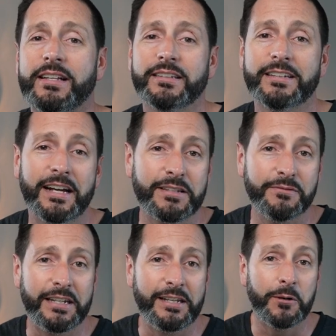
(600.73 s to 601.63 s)
down the next
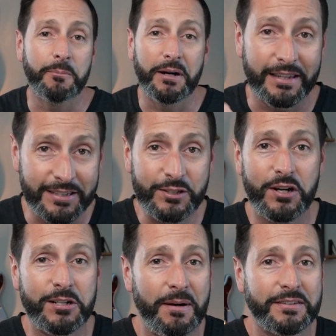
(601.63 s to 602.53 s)
video. But let's
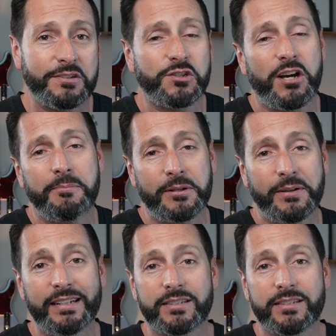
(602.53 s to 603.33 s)
talk about this shopping, right?